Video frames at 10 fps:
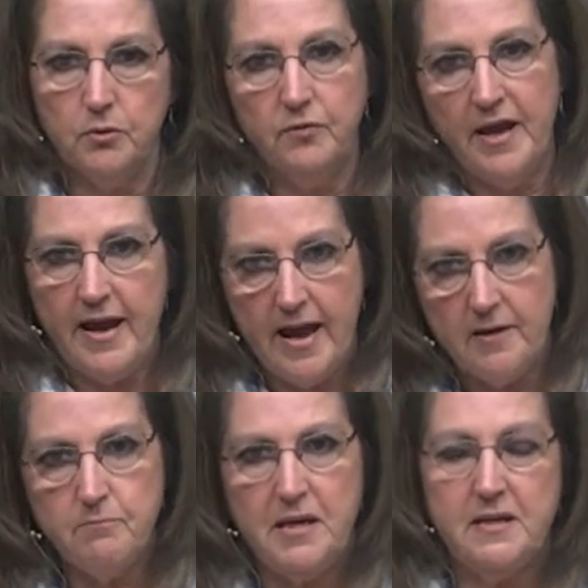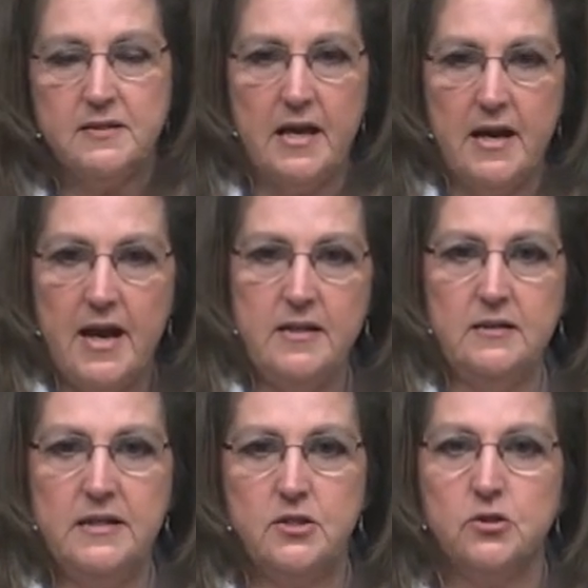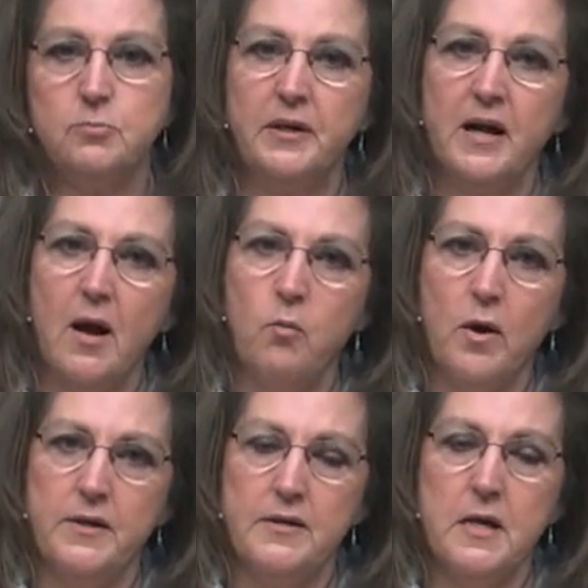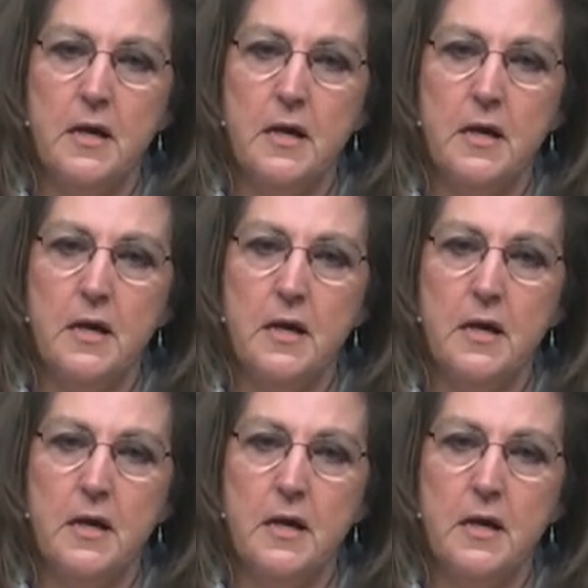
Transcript: They ate beans, they ate lentils, but God wanted